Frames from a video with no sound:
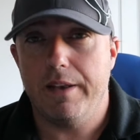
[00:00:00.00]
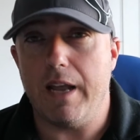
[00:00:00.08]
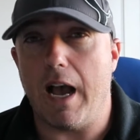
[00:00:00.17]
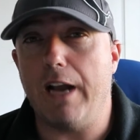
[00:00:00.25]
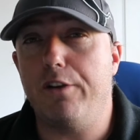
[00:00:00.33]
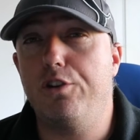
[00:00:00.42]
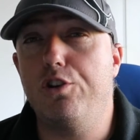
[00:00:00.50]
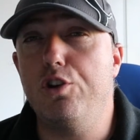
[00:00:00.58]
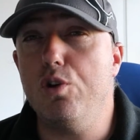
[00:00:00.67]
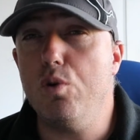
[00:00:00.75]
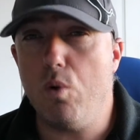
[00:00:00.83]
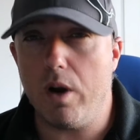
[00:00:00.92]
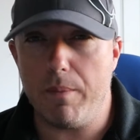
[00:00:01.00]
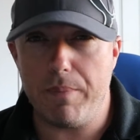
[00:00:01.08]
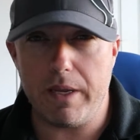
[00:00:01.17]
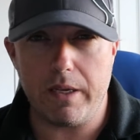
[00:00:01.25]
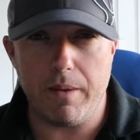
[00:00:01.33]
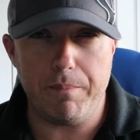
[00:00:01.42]
Now I do want to
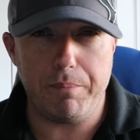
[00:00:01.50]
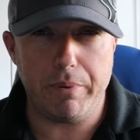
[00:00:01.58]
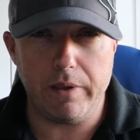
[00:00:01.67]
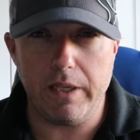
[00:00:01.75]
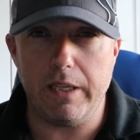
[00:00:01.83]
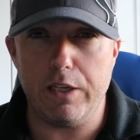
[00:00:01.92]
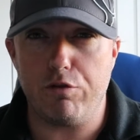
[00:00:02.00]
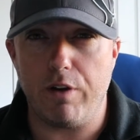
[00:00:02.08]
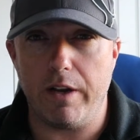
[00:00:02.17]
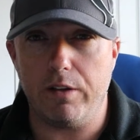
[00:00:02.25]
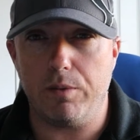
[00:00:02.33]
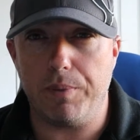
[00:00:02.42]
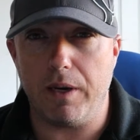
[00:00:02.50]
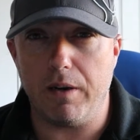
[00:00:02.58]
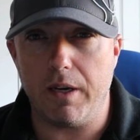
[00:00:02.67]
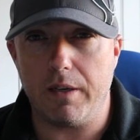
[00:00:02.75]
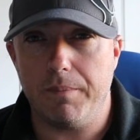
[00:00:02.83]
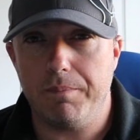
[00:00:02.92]
be completely
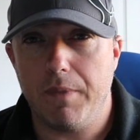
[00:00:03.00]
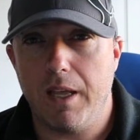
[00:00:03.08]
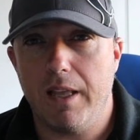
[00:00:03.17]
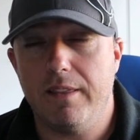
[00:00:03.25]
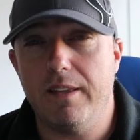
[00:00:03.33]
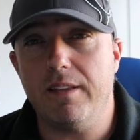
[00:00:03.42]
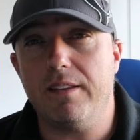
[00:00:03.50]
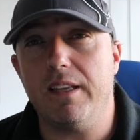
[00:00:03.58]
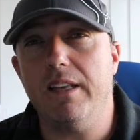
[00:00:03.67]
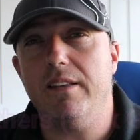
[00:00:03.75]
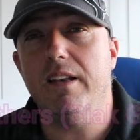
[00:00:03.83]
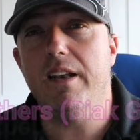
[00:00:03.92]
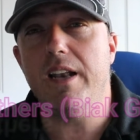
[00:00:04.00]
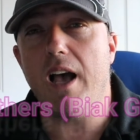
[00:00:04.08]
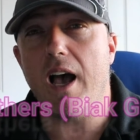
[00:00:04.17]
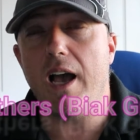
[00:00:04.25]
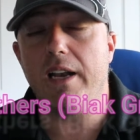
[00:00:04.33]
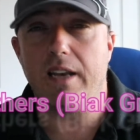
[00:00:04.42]
transparent. This is
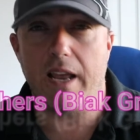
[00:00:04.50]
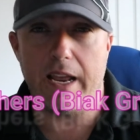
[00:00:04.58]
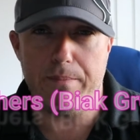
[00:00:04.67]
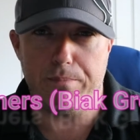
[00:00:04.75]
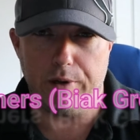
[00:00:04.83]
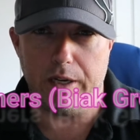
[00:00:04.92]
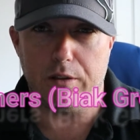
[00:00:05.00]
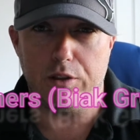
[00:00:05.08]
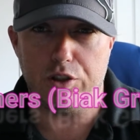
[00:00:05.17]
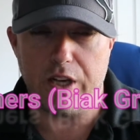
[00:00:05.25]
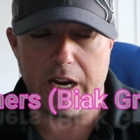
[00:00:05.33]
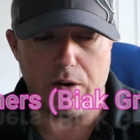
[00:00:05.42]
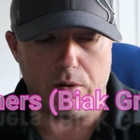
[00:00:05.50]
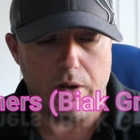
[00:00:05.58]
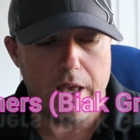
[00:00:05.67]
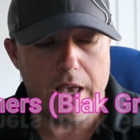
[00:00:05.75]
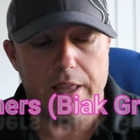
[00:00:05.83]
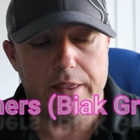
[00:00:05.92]
not a breeder's channel.
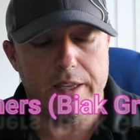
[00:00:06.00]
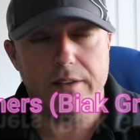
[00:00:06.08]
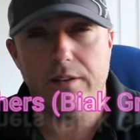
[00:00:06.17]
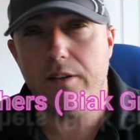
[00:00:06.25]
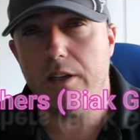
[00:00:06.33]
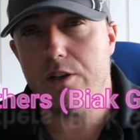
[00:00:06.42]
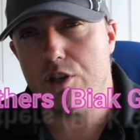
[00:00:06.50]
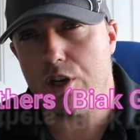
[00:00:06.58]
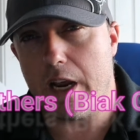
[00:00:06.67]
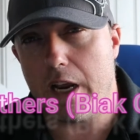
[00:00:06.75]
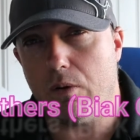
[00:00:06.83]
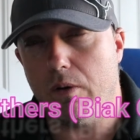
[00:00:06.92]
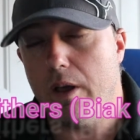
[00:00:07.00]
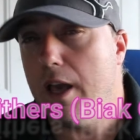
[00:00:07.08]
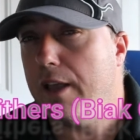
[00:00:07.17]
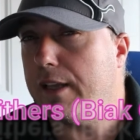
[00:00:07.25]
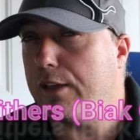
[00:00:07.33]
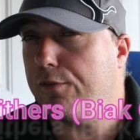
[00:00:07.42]
This is a channel
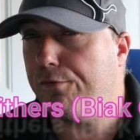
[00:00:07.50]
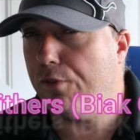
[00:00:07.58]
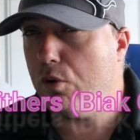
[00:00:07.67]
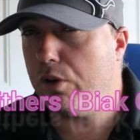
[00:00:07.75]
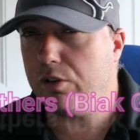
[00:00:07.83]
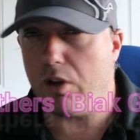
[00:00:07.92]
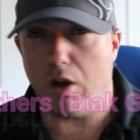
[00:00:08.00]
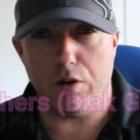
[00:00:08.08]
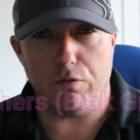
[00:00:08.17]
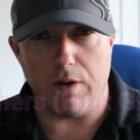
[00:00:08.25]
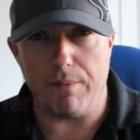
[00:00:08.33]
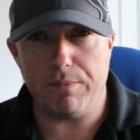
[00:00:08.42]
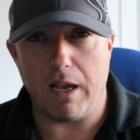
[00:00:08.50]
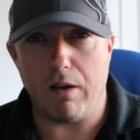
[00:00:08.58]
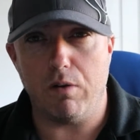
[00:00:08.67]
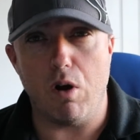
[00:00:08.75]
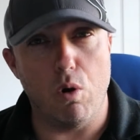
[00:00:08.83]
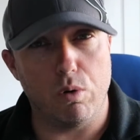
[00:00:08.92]
that's focused on
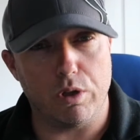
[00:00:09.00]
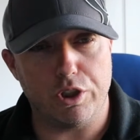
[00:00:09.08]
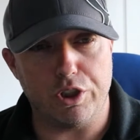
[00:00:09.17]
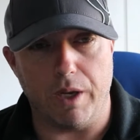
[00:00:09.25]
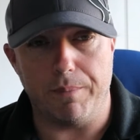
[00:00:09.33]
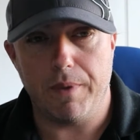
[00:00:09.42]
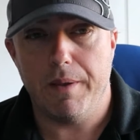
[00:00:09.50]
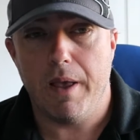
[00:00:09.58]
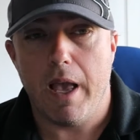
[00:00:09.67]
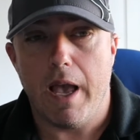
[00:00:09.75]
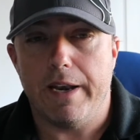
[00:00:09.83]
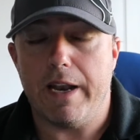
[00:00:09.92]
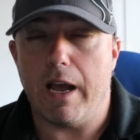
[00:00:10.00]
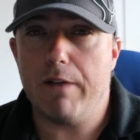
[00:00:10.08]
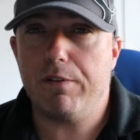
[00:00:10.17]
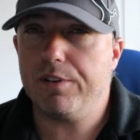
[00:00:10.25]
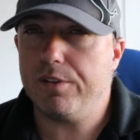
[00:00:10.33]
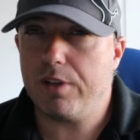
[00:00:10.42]
reptile ownership. Now
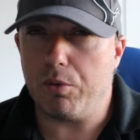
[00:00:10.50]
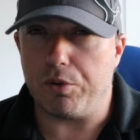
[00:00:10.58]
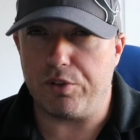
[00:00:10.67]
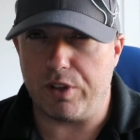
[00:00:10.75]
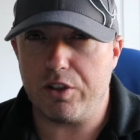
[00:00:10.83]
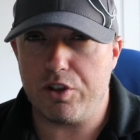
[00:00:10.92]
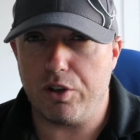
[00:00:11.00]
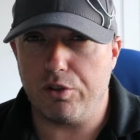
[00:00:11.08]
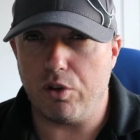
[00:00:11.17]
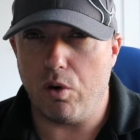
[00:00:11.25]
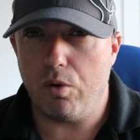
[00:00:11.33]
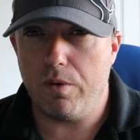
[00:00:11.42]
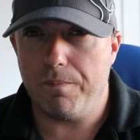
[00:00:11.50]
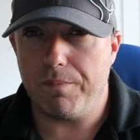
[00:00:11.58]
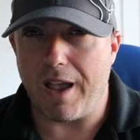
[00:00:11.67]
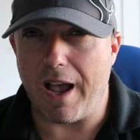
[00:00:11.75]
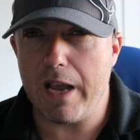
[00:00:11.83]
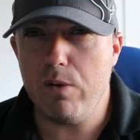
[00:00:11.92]
ever since I was six years
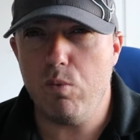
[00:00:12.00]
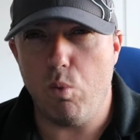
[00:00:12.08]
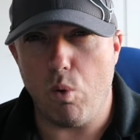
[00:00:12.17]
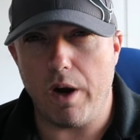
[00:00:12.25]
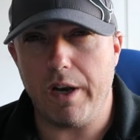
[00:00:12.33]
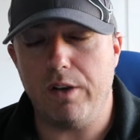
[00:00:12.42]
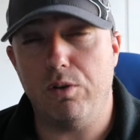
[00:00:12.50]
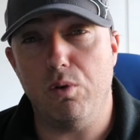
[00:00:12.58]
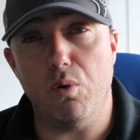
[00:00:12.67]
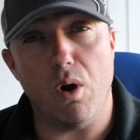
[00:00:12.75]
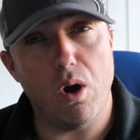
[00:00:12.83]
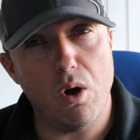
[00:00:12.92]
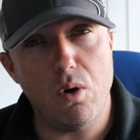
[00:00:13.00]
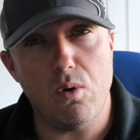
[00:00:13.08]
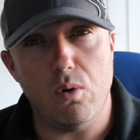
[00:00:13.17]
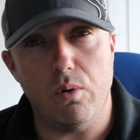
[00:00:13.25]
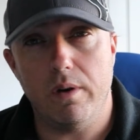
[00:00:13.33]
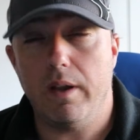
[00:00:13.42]
old, I wanted to
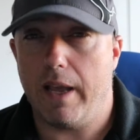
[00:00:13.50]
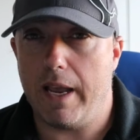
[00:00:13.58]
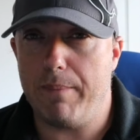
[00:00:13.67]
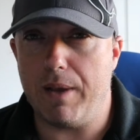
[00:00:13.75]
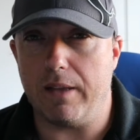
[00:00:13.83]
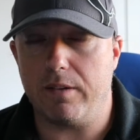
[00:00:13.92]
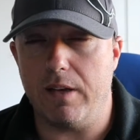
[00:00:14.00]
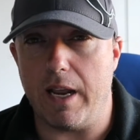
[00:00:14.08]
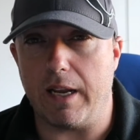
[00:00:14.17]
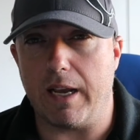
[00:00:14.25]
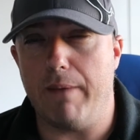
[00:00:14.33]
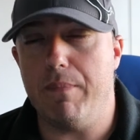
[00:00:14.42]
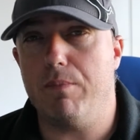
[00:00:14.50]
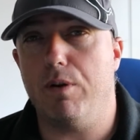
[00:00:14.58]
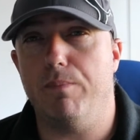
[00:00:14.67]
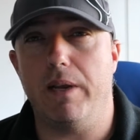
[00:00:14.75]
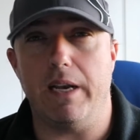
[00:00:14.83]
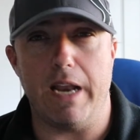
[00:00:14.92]
own a pet snake. I
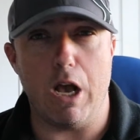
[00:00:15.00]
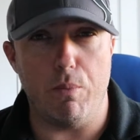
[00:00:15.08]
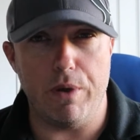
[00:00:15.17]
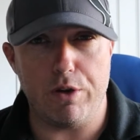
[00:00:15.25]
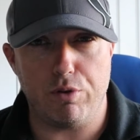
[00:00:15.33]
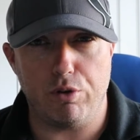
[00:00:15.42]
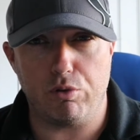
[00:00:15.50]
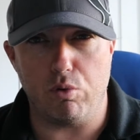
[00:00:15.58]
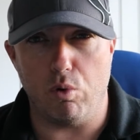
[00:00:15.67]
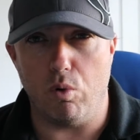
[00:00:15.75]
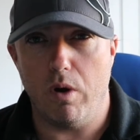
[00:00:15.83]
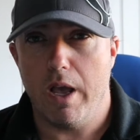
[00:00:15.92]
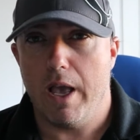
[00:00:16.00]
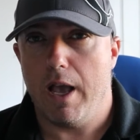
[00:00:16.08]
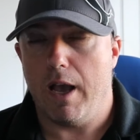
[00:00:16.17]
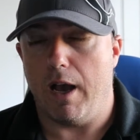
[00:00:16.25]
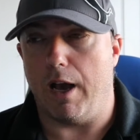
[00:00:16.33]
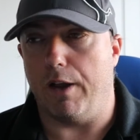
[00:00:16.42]
remember being in elementary school,
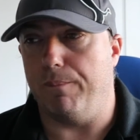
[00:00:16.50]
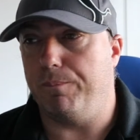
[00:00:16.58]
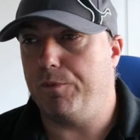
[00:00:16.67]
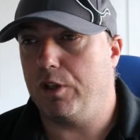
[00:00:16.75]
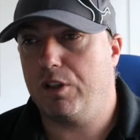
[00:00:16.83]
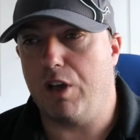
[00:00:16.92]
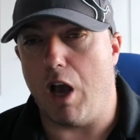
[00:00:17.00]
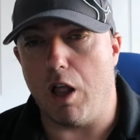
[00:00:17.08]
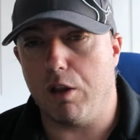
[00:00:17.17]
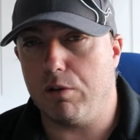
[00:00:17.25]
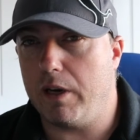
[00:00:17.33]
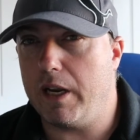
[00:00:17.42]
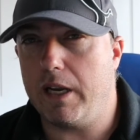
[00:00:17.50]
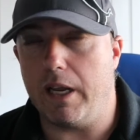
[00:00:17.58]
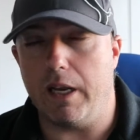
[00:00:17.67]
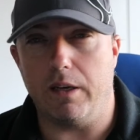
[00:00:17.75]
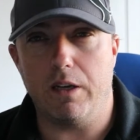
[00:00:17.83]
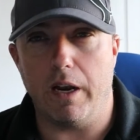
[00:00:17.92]
uh, coloring
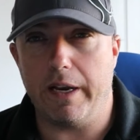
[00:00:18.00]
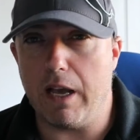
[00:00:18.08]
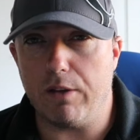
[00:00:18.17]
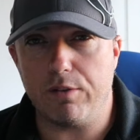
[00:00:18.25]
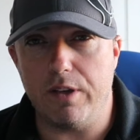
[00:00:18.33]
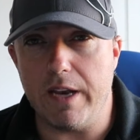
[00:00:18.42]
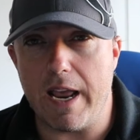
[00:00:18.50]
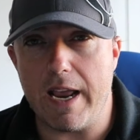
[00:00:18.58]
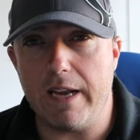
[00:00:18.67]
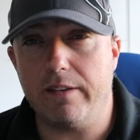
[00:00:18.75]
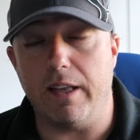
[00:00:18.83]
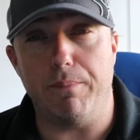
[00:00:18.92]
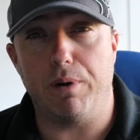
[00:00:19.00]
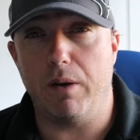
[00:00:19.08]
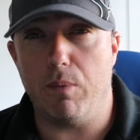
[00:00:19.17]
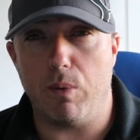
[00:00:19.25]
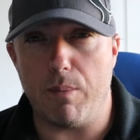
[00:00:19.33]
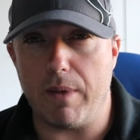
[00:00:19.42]
and cutting out snakes and
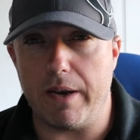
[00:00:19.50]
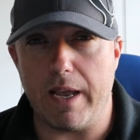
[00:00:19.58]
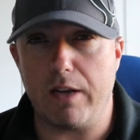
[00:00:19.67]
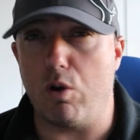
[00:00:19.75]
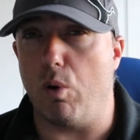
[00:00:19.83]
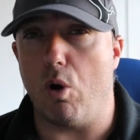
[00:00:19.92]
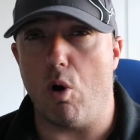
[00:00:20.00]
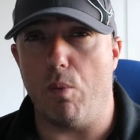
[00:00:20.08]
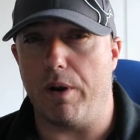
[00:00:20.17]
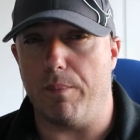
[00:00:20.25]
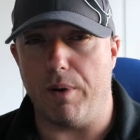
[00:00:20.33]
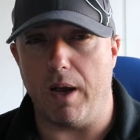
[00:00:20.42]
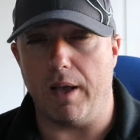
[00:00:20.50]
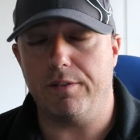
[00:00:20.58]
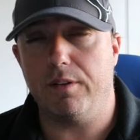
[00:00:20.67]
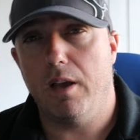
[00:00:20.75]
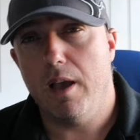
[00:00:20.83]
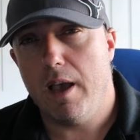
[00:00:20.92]
putting them around my neck going home in a
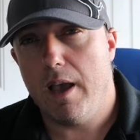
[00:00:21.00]
bus.